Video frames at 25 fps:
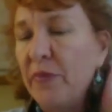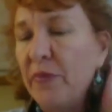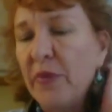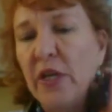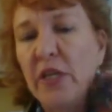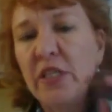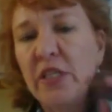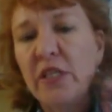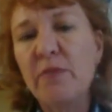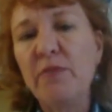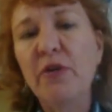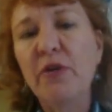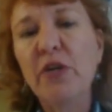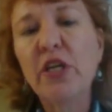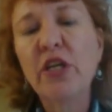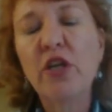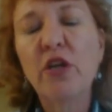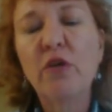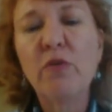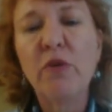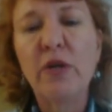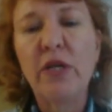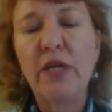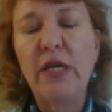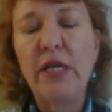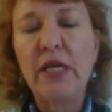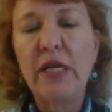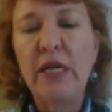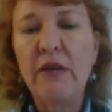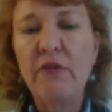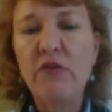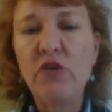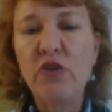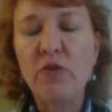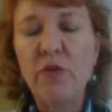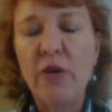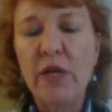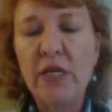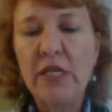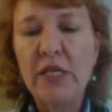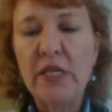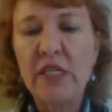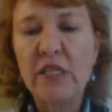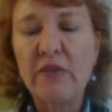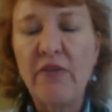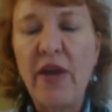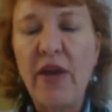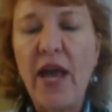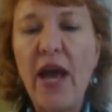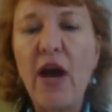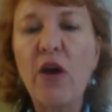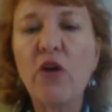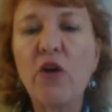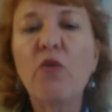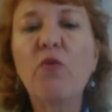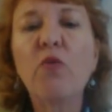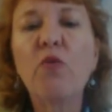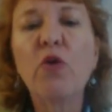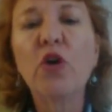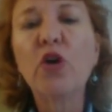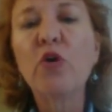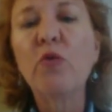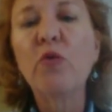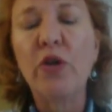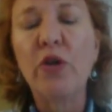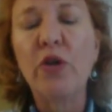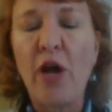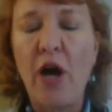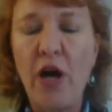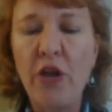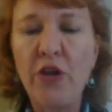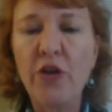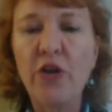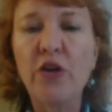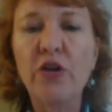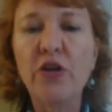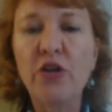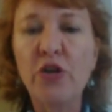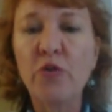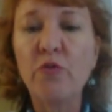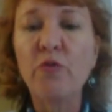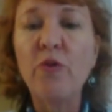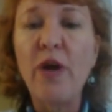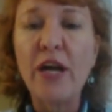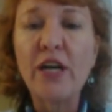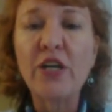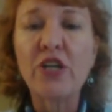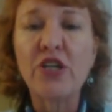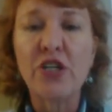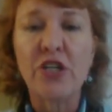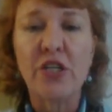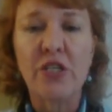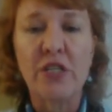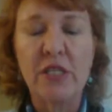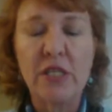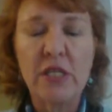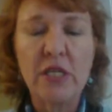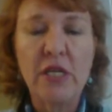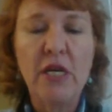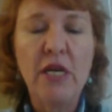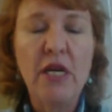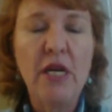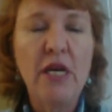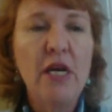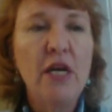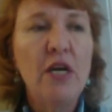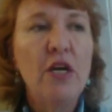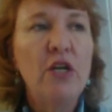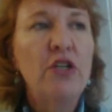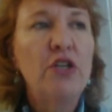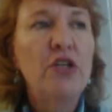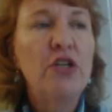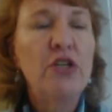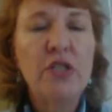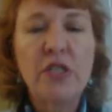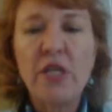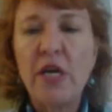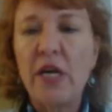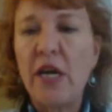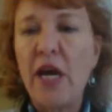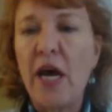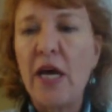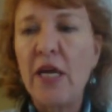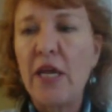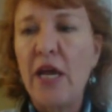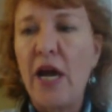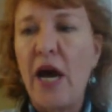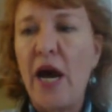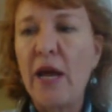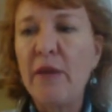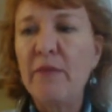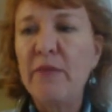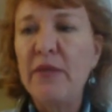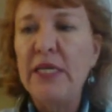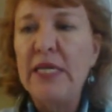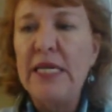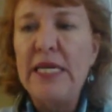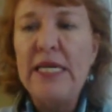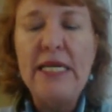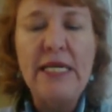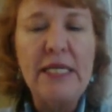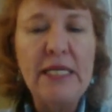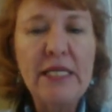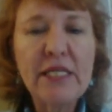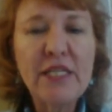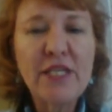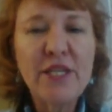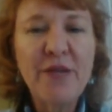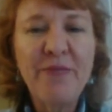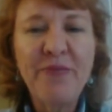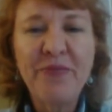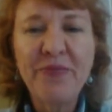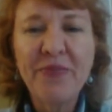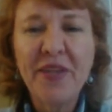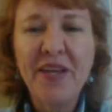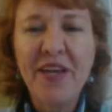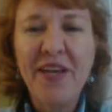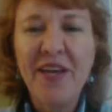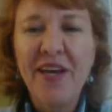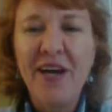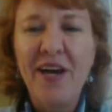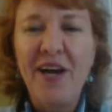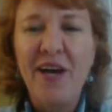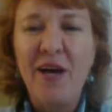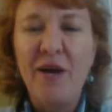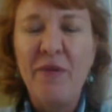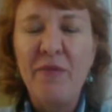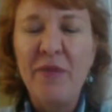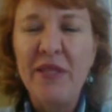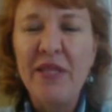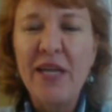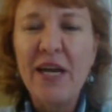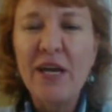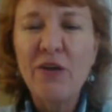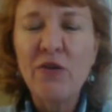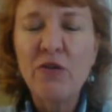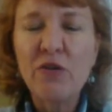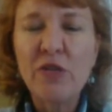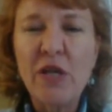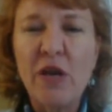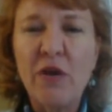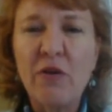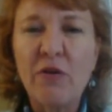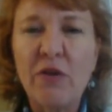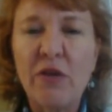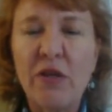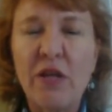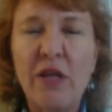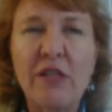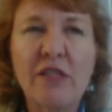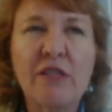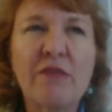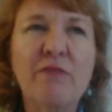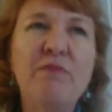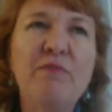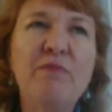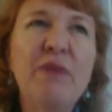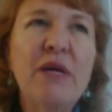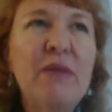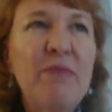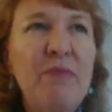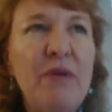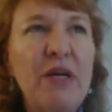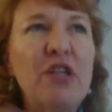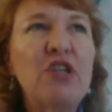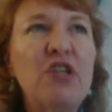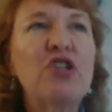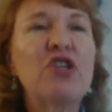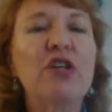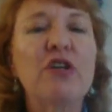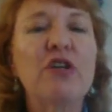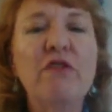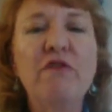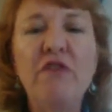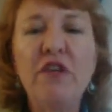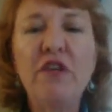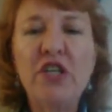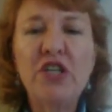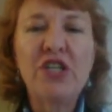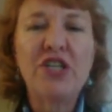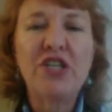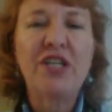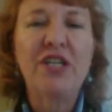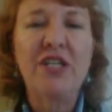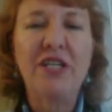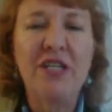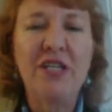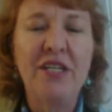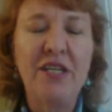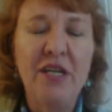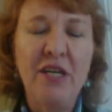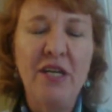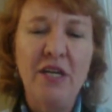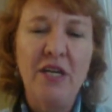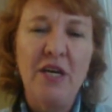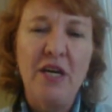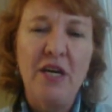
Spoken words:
It's a pretty good one, and it gives you ideas of how to work with other directions. Turns out I'm an East, and that goes out, that's big picture vision,